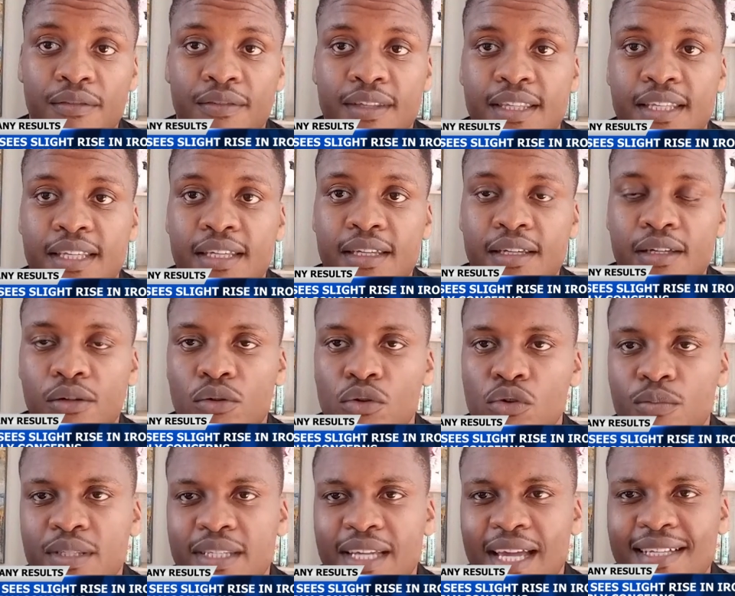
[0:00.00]
of the
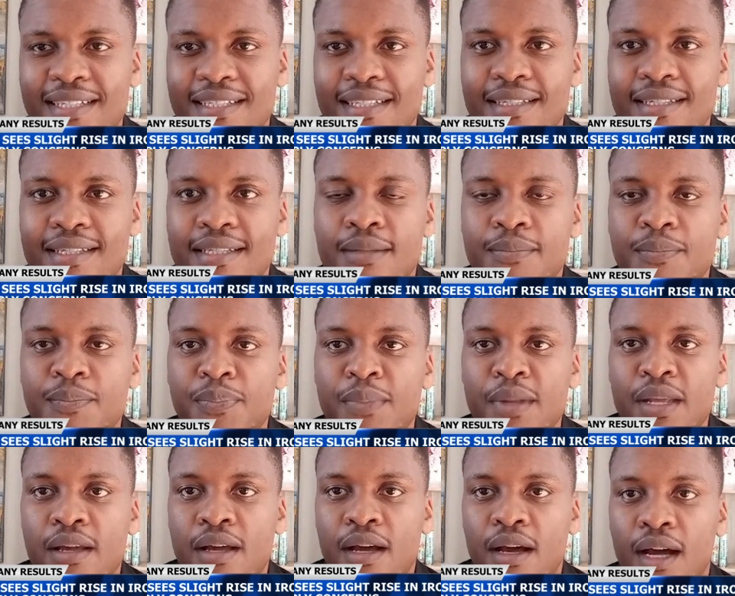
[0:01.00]
group's assets.
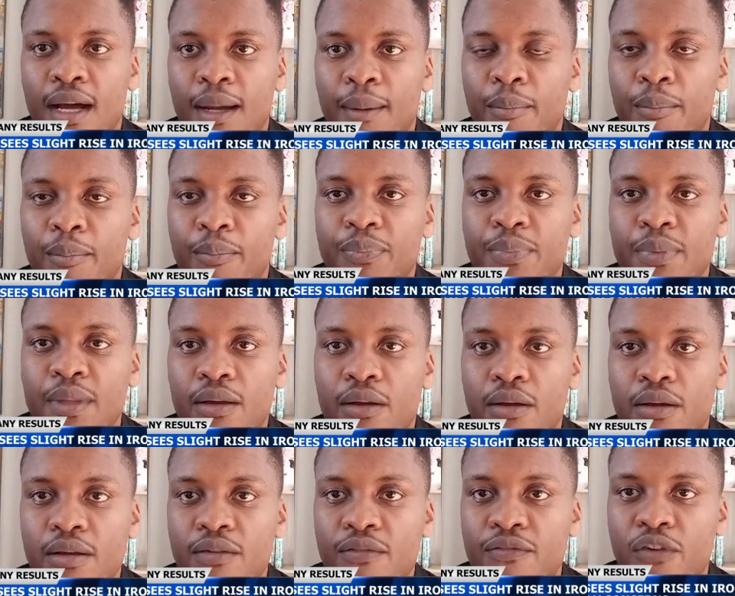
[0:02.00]
From
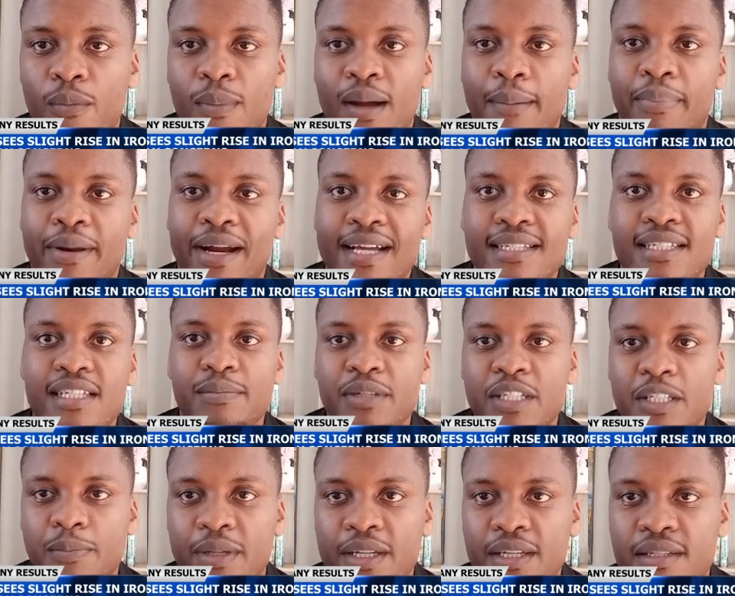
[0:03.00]
a pricing
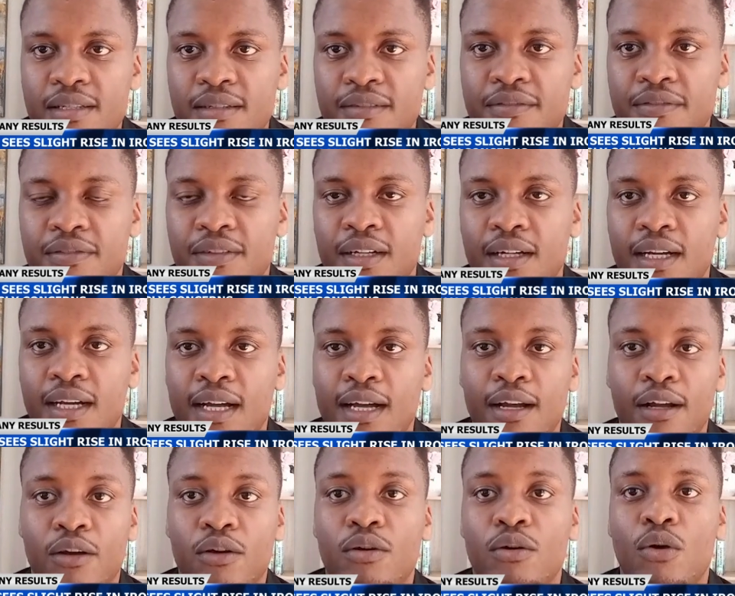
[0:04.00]
perspective,
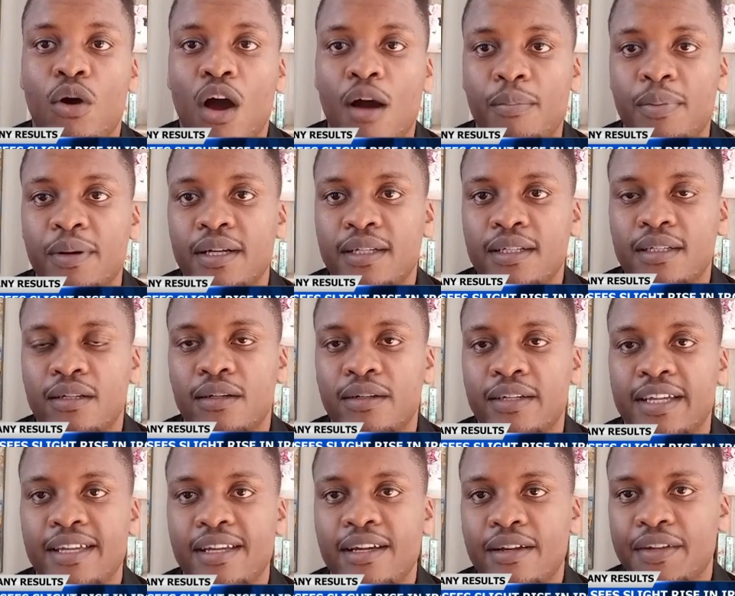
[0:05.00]
copper
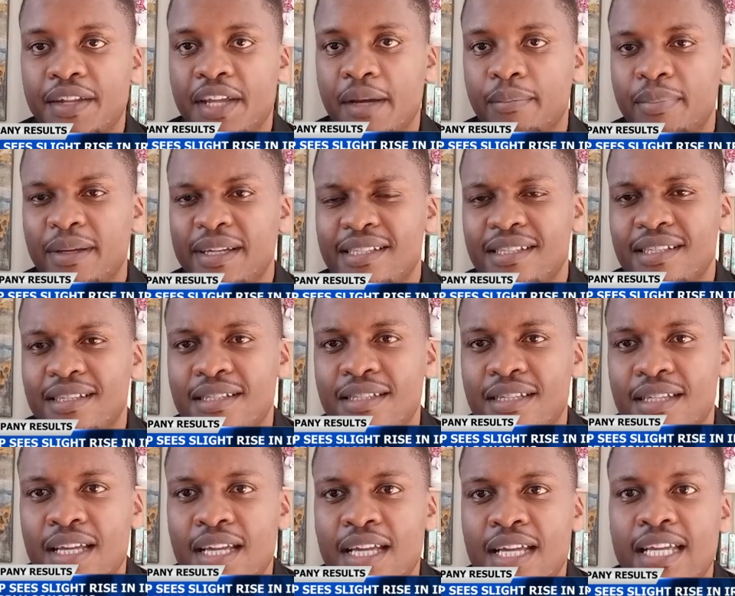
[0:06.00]
on a year-on-year
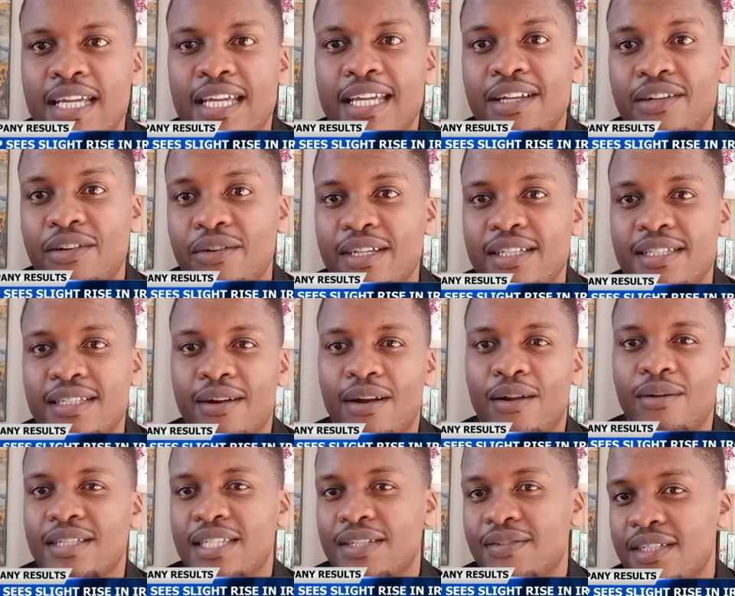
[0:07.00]
basis increased
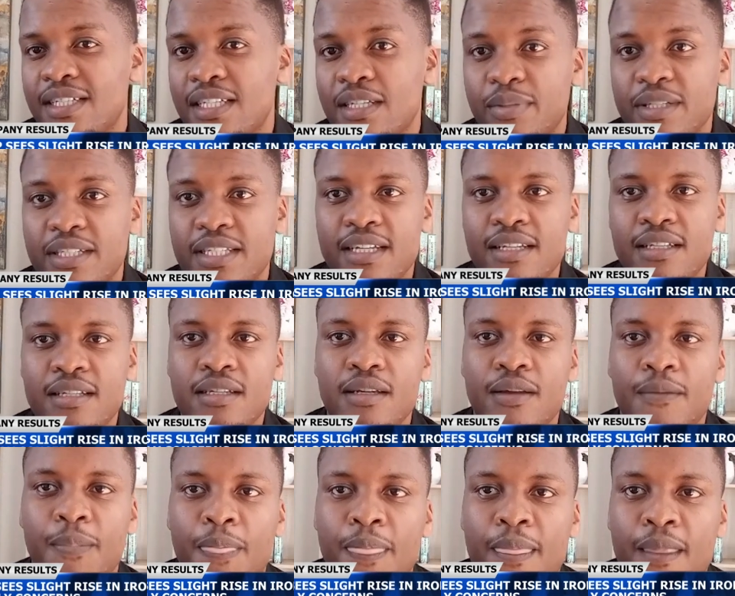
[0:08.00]
around 17%,